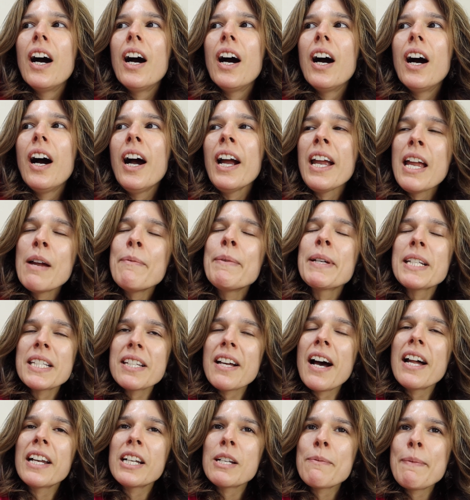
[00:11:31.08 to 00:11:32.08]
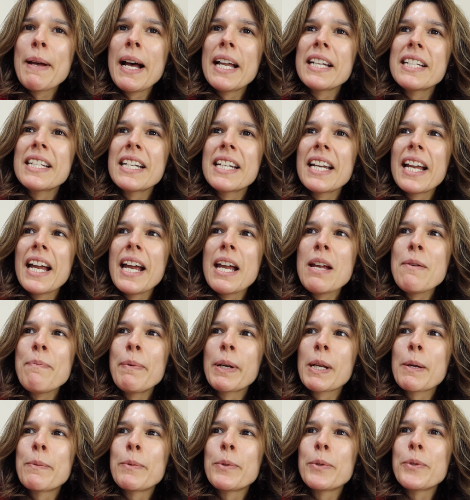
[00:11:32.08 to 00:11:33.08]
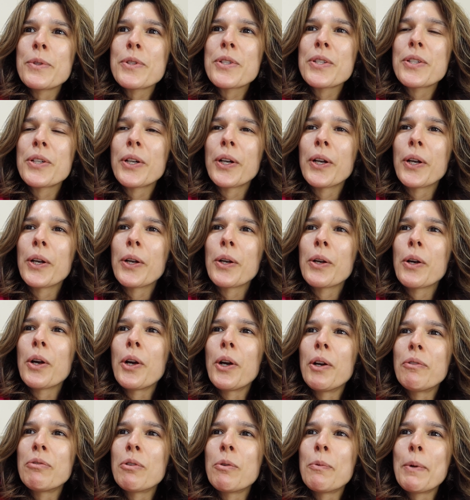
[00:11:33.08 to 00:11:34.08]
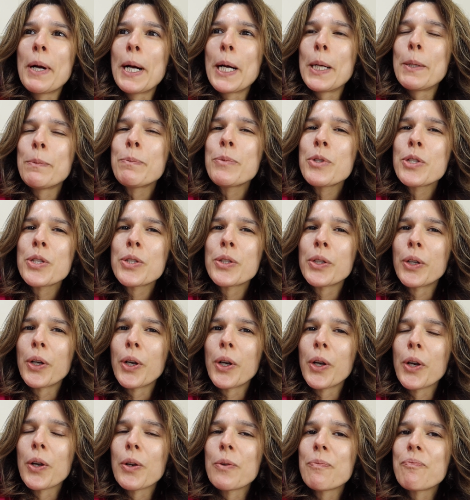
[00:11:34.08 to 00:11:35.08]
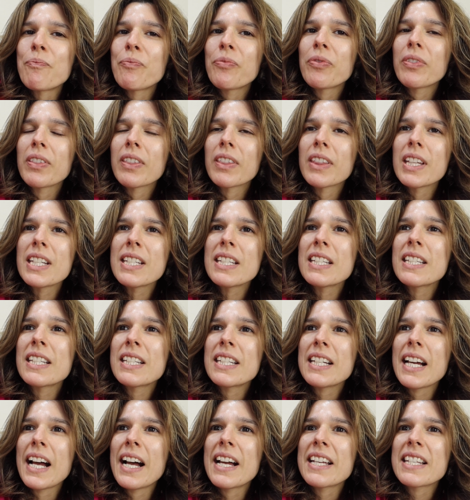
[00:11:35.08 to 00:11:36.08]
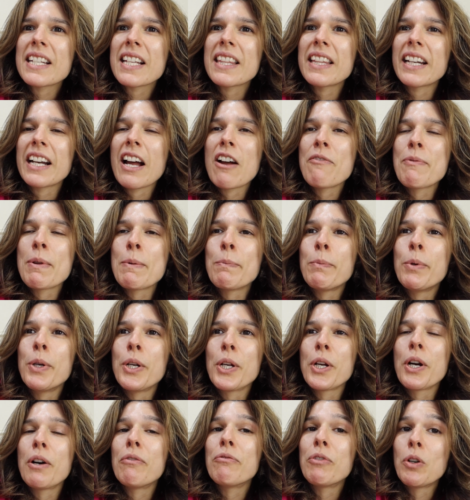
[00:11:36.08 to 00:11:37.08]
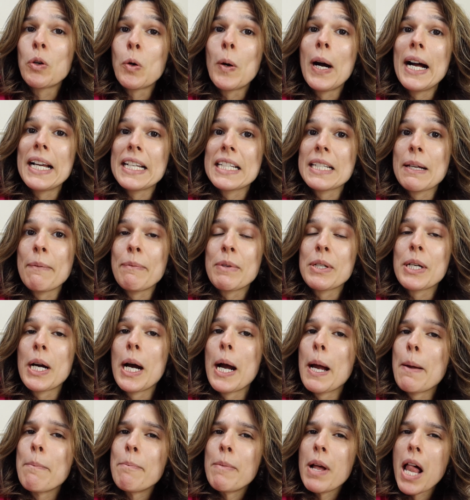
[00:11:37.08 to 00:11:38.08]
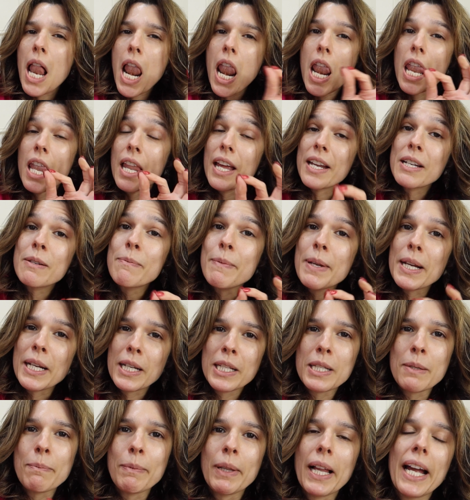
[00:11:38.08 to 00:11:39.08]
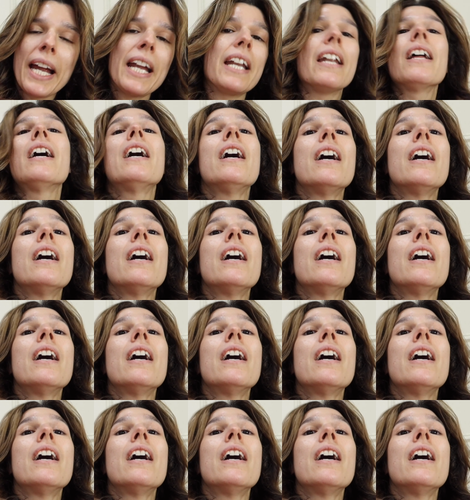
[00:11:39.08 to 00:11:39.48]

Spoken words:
I am excited about today, but I'm also overwhelmed. So this is a task that I've been putting off for quite some time. Let me explain.